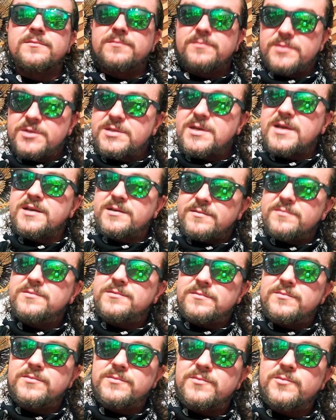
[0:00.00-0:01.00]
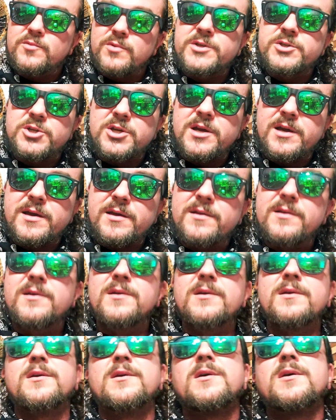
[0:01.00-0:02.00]
this ain't legit."
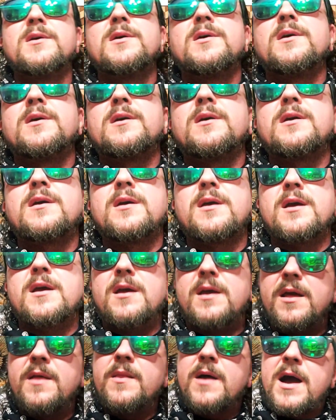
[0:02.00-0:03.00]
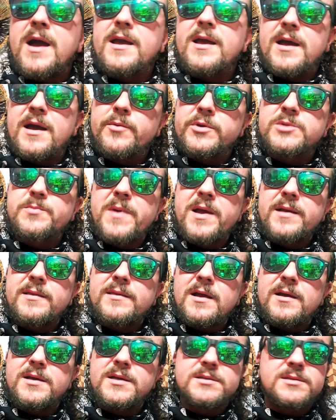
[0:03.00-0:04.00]
and I, I respect
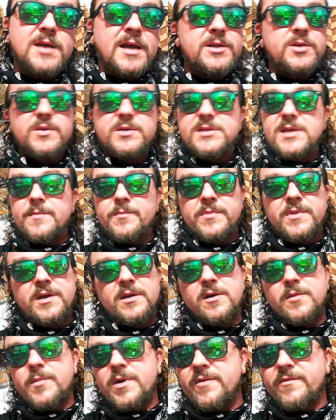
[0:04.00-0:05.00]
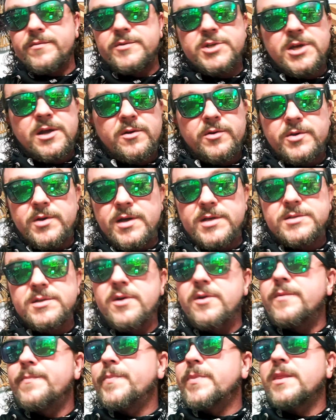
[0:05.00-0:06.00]
that because I do the same thing on my channel. You guys
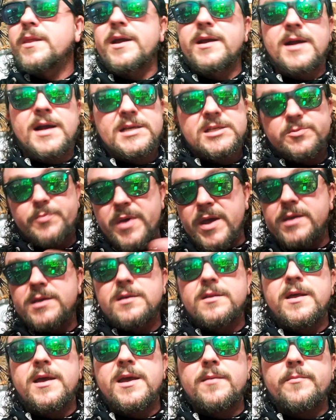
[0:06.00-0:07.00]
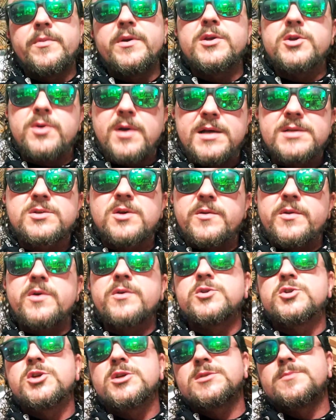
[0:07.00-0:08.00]
know, like I speculate, but you guys all know
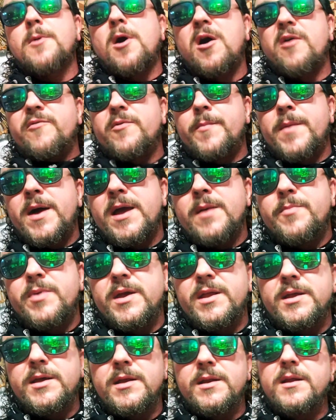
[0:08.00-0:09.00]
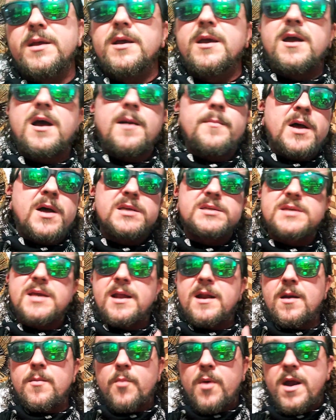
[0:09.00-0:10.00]
it's just off of my opinion. I'm not saying
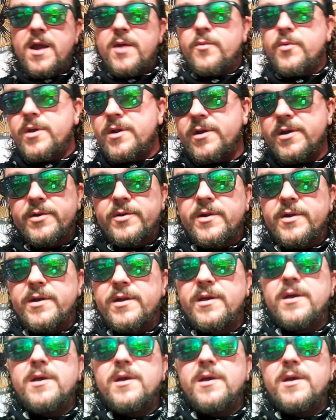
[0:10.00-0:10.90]
I'm right 100,